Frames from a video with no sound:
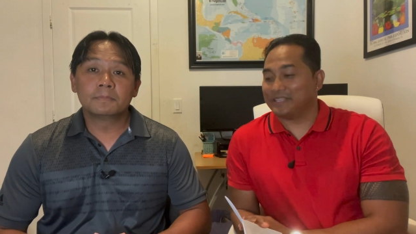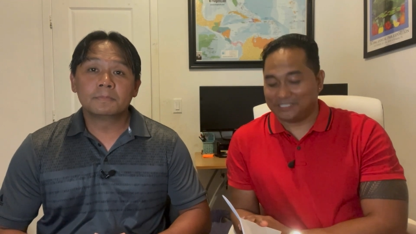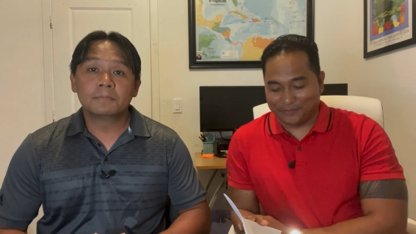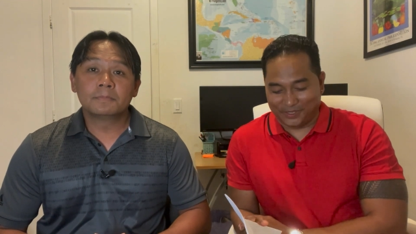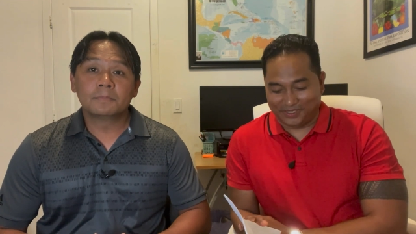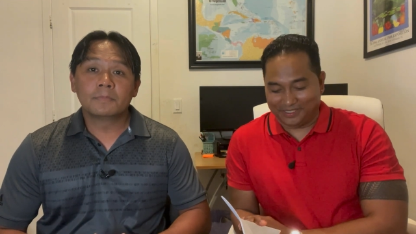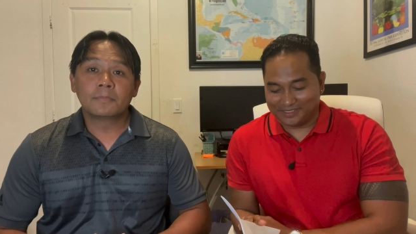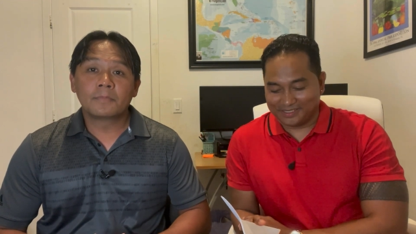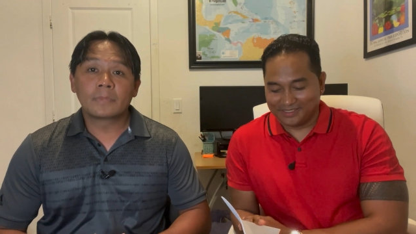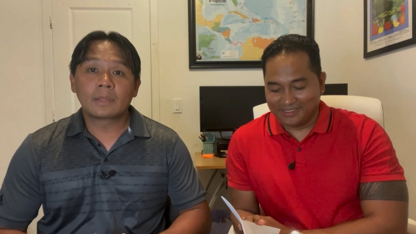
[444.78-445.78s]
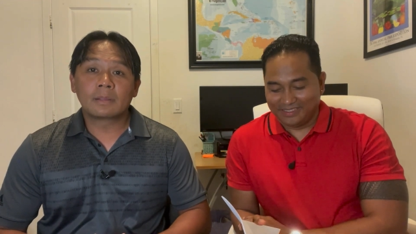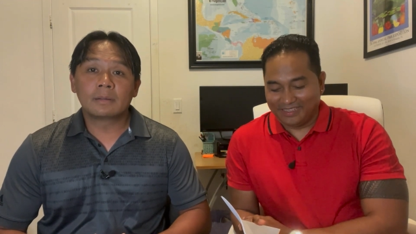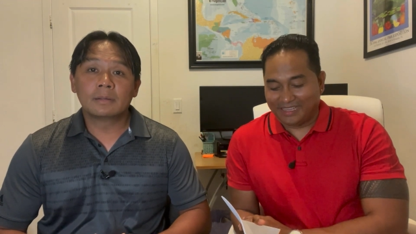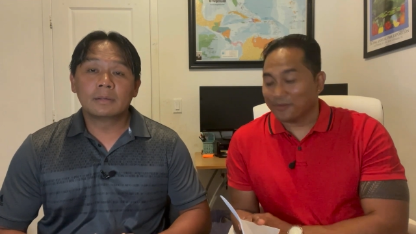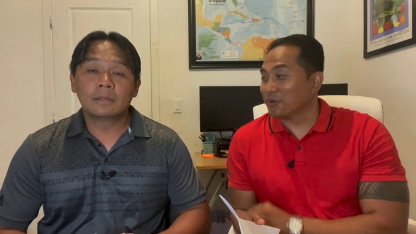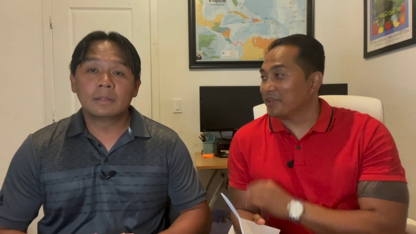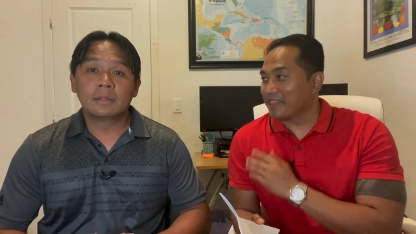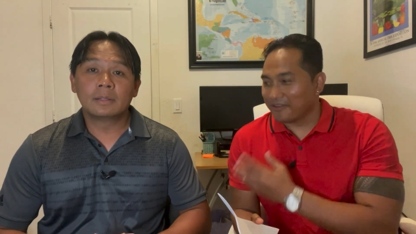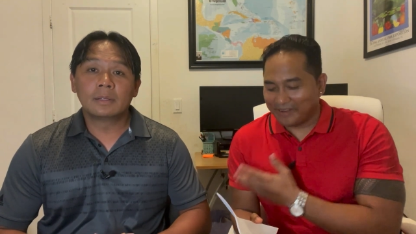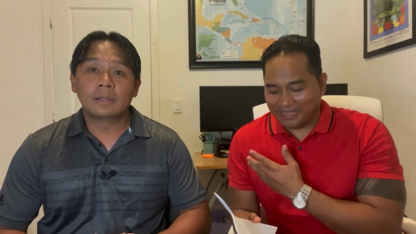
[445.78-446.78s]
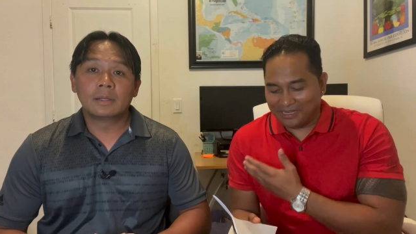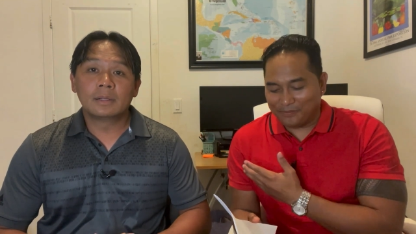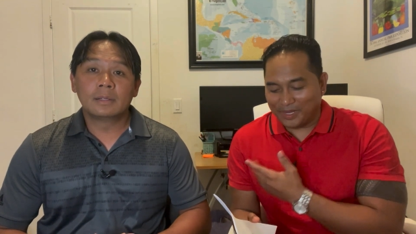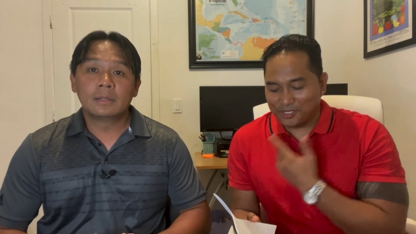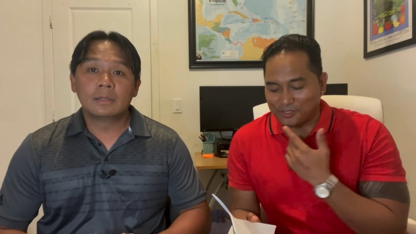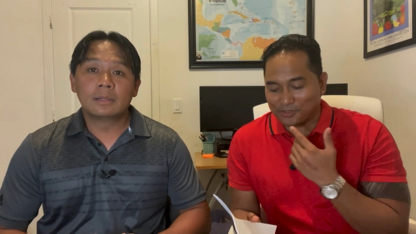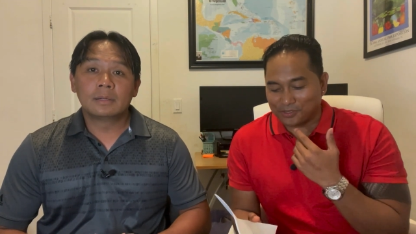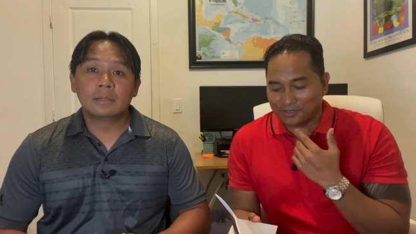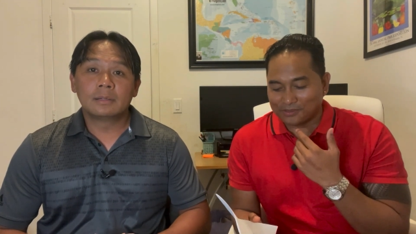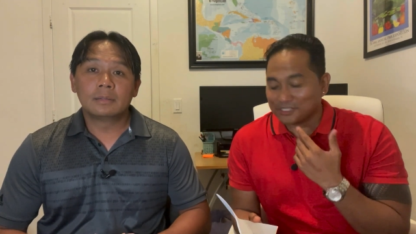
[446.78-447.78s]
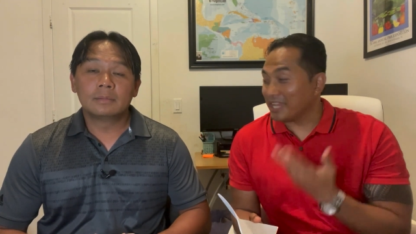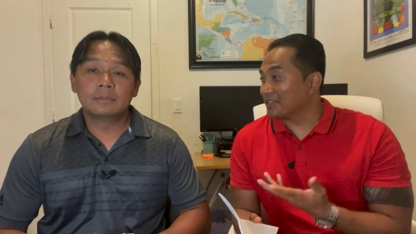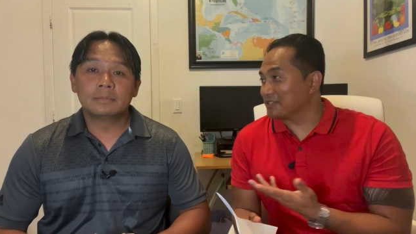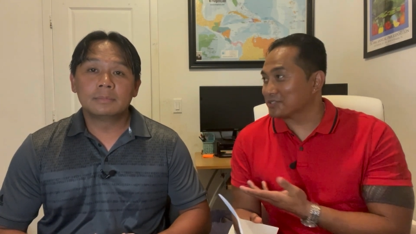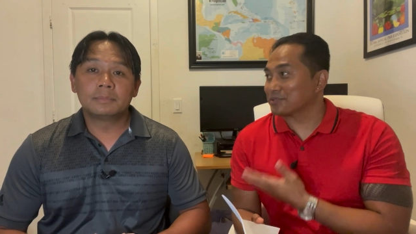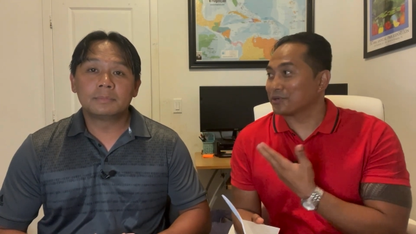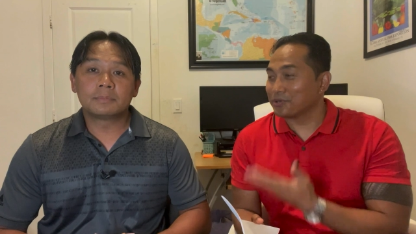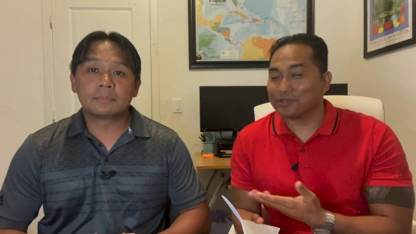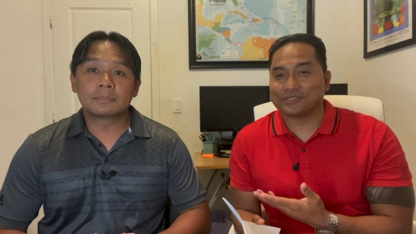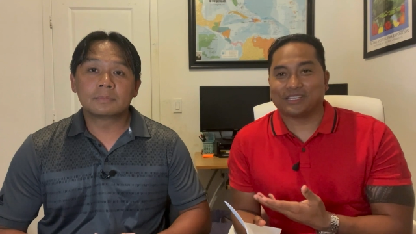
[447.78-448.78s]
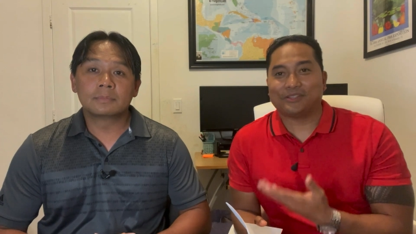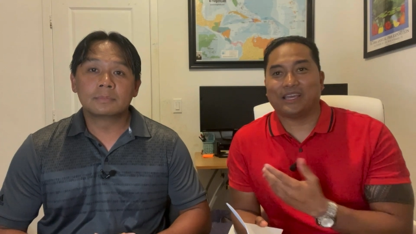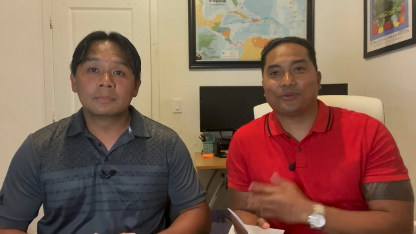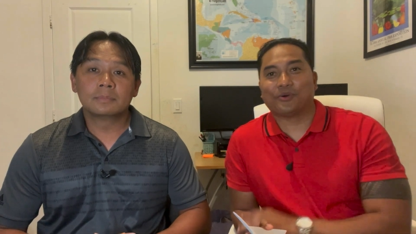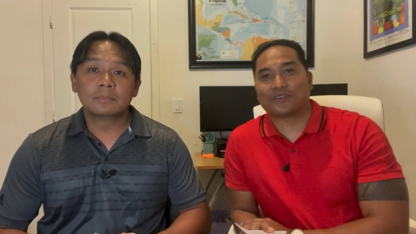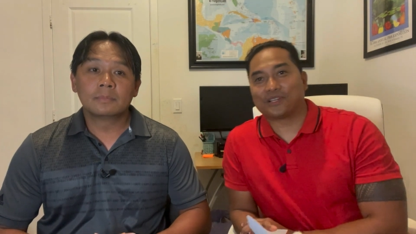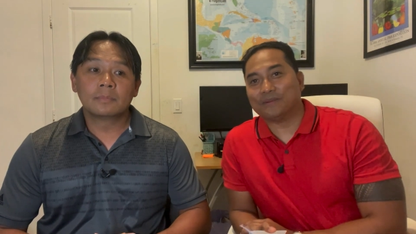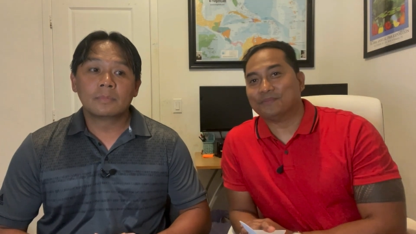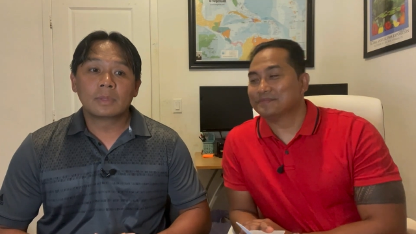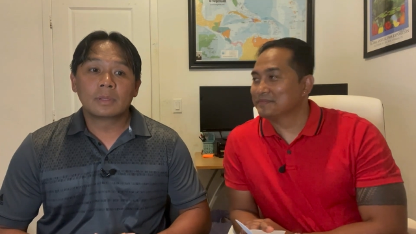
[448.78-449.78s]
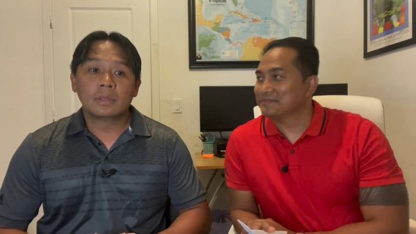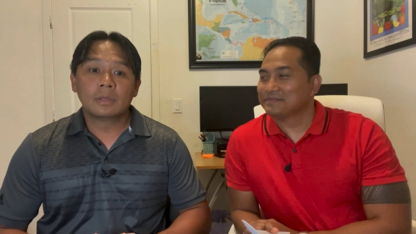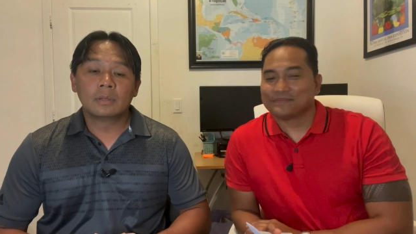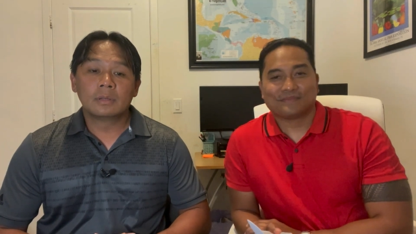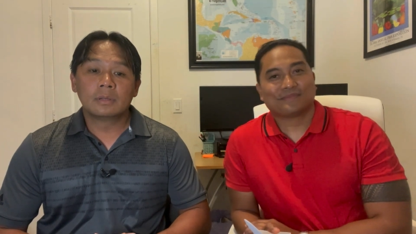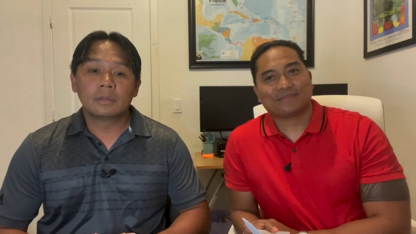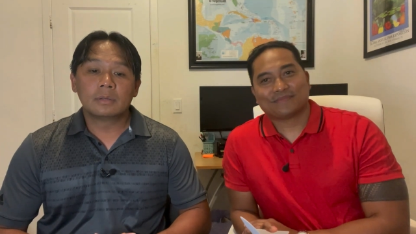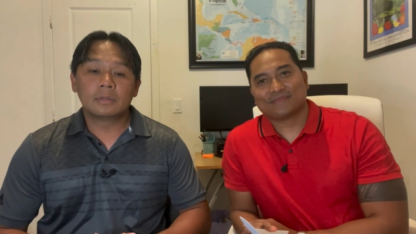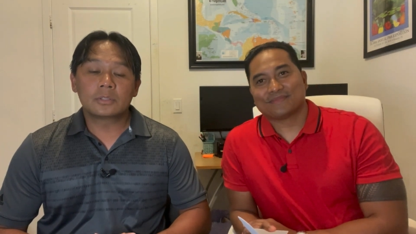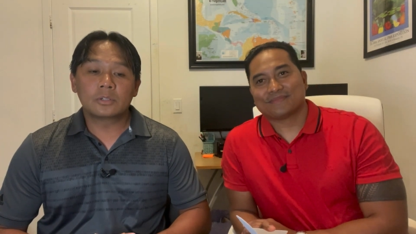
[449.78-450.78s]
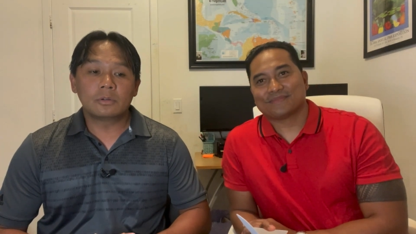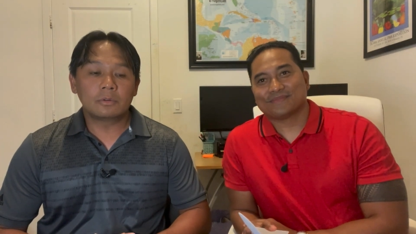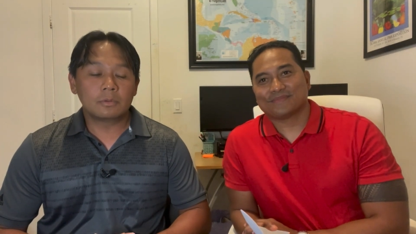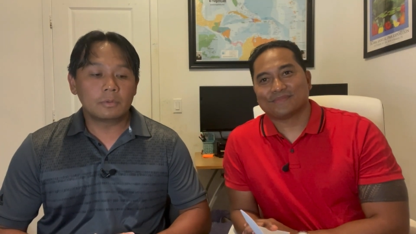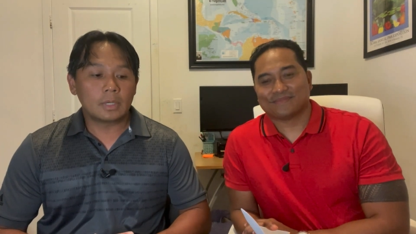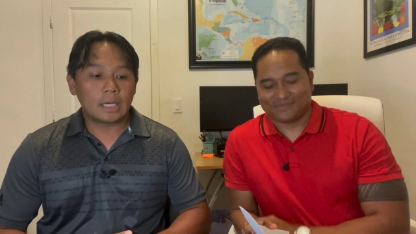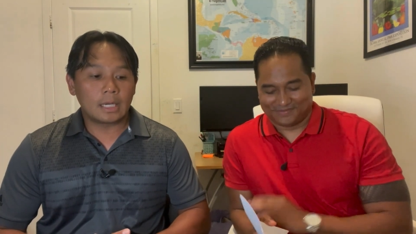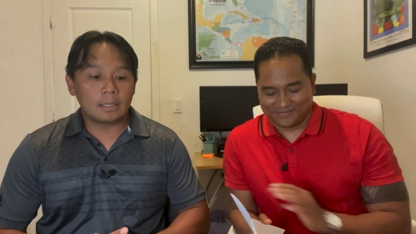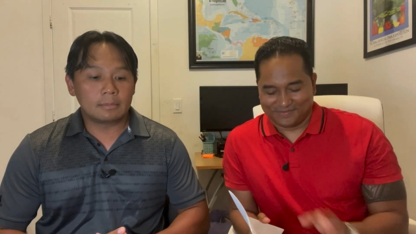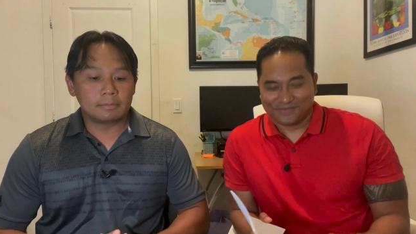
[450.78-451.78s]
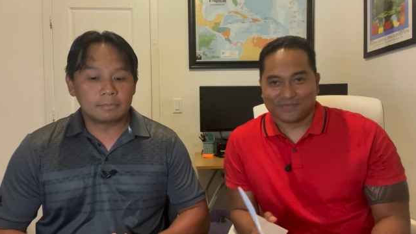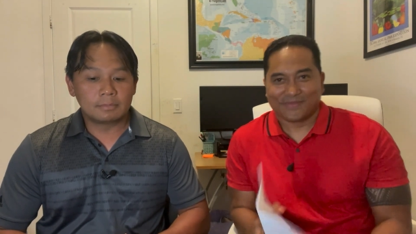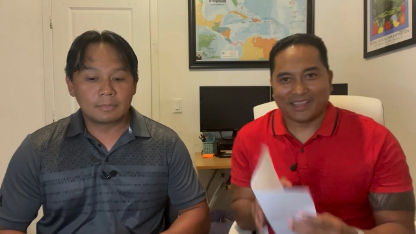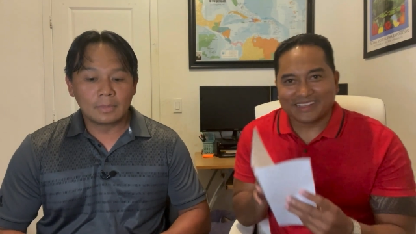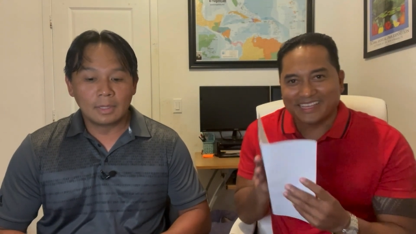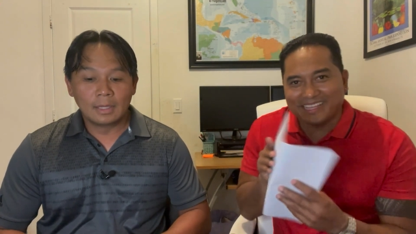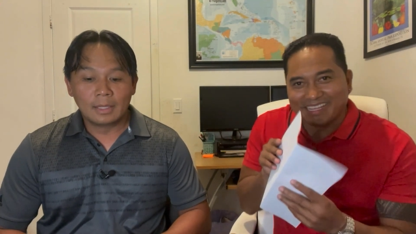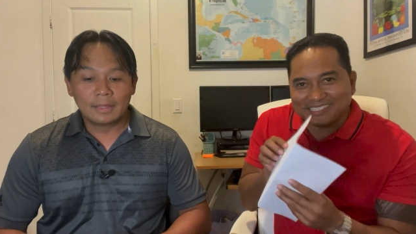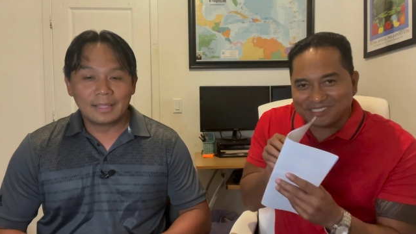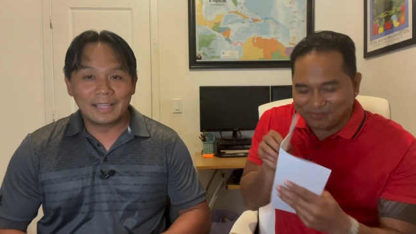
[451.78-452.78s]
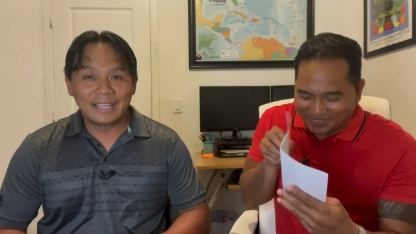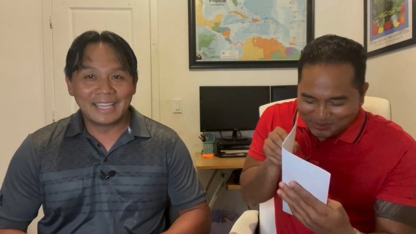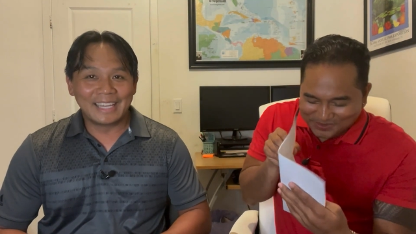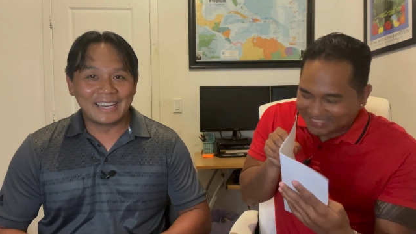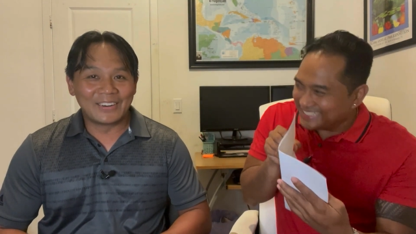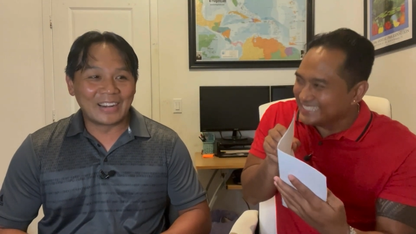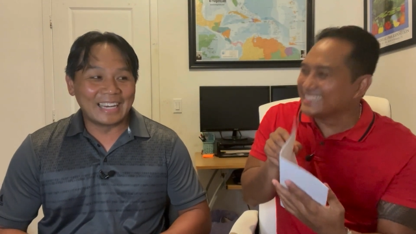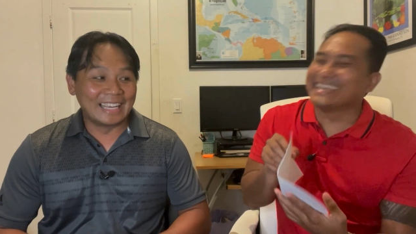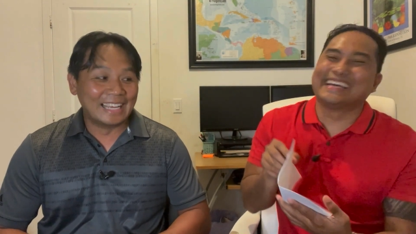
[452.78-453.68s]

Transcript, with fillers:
Speaker 1: experience, and were there any major challenges or hurdles that you had to overcome?
Speaker 2: So, um, I can't see my
Speaker 1: notes. Yeah, right?